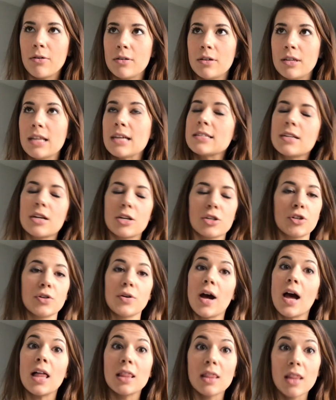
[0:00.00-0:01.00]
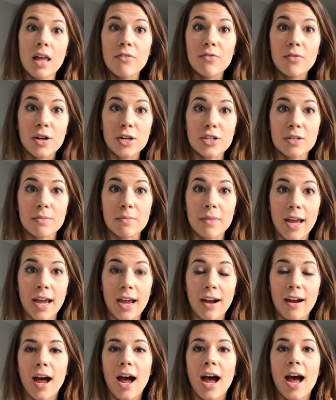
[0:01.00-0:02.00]
That's not true. I love washing my
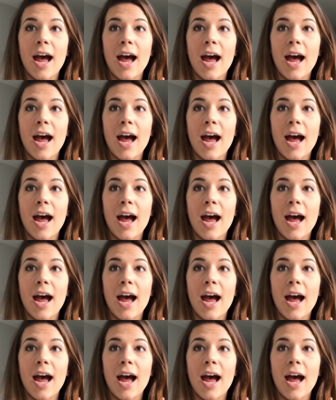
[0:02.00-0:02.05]
hair.